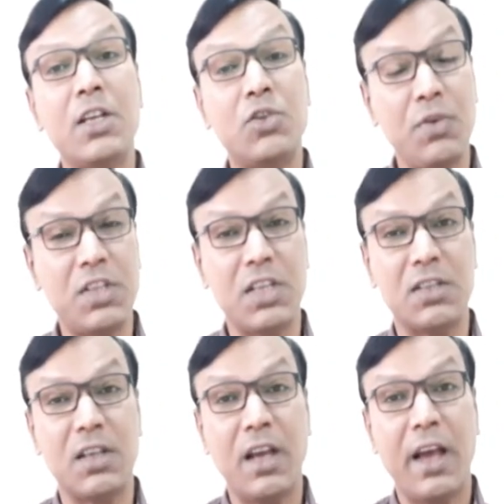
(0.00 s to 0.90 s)

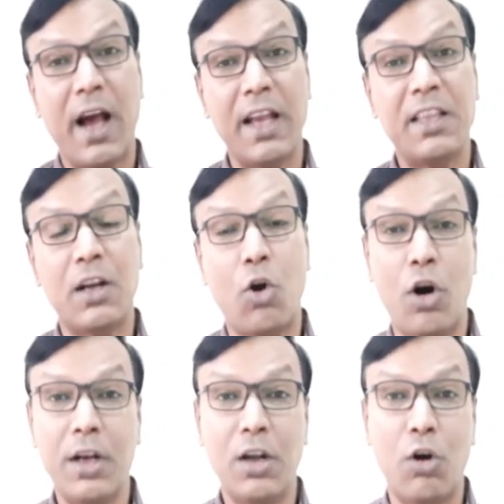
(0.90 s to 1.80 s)
switches either
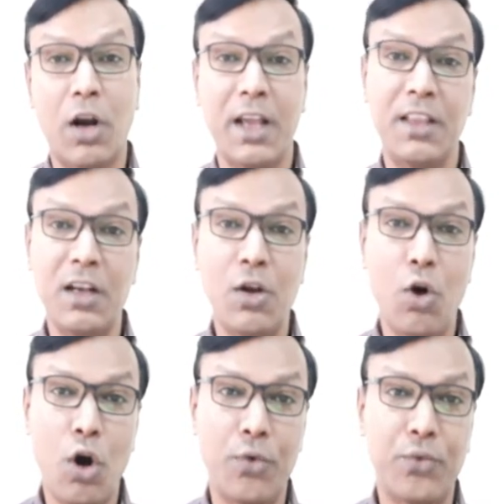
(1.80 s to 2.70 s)
on or either
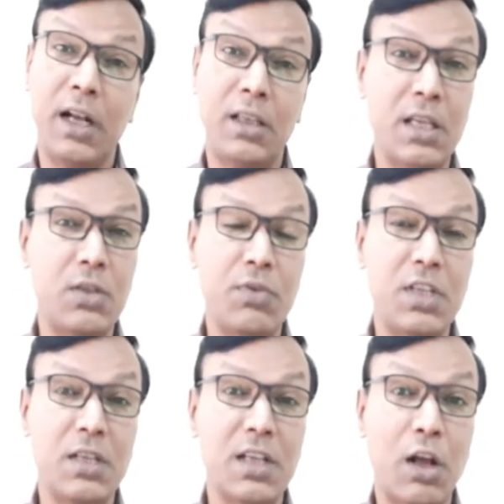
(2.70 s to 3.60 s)
off and these
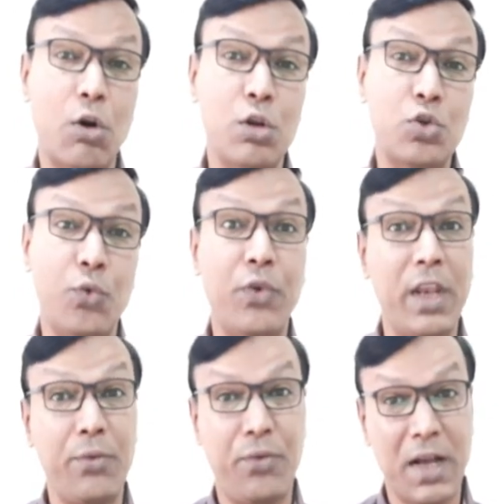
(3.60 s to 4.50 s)
switches are also
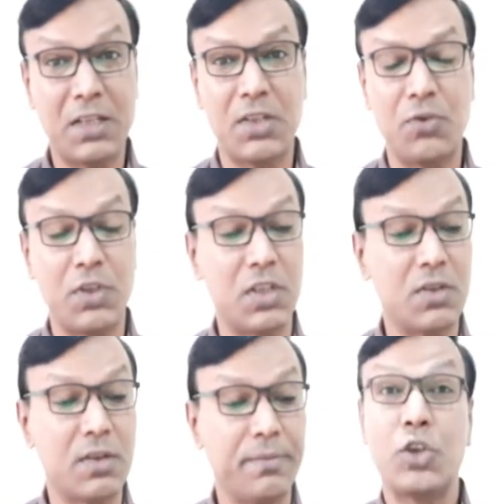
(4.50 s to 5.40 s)
very fast
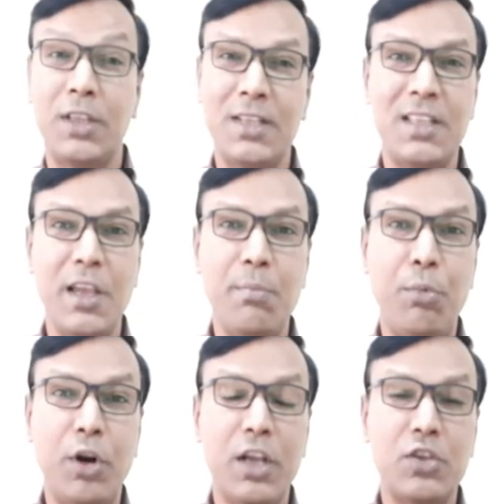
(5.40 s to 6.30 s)
switches so this is the
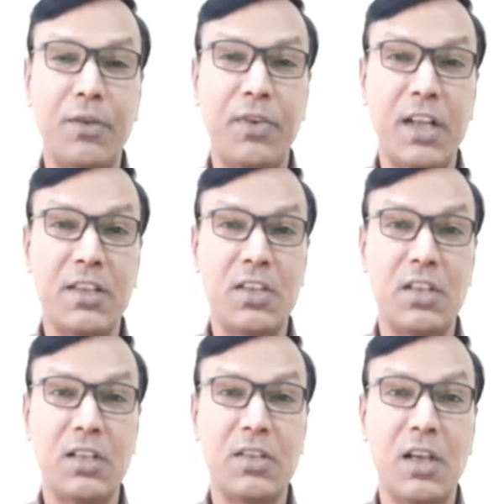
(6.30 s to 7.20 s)
importance of
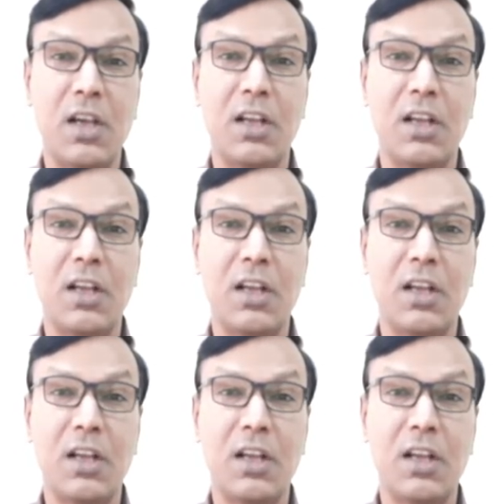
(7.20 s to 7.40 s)
transistors